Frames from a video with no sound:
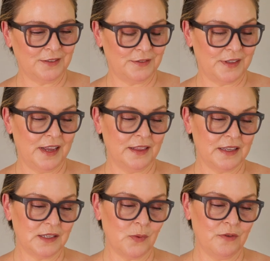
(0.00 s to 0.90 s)
of thing,
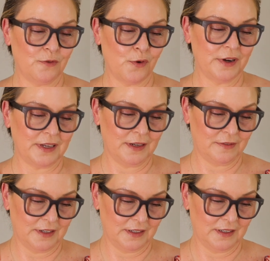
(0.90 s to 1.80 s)
this one for
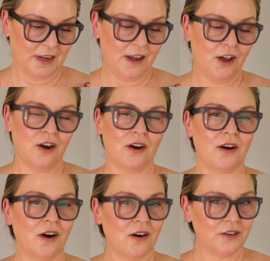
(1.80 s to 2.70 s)
evening.
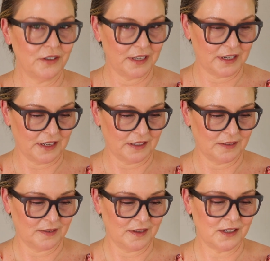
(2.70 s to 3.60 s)
Are you kidding?
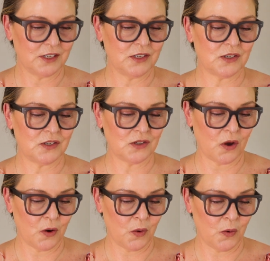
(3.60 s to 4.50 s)
This is
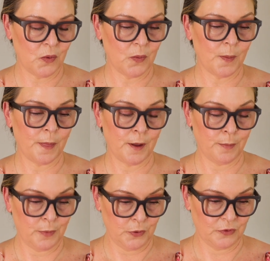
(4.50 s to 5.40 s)
so
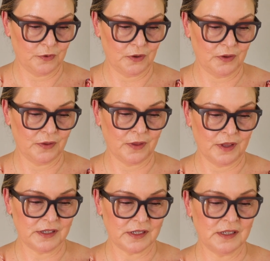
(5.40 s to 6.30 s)
beautiful.
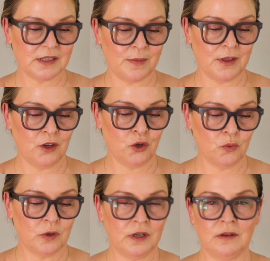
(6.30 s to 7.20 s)
This is something you
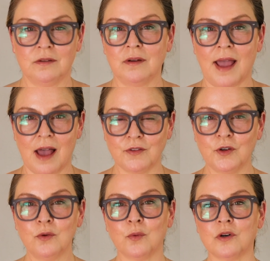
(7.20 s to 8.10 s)
would have in
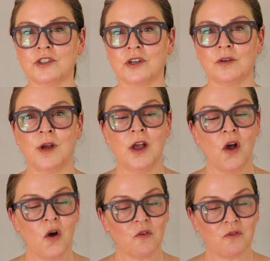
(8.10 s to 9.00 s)
your wardrobe
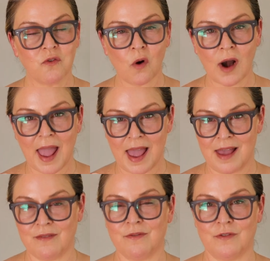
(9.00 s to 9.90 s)

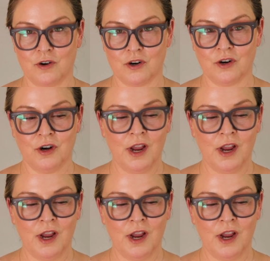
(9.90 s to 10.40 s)
forever.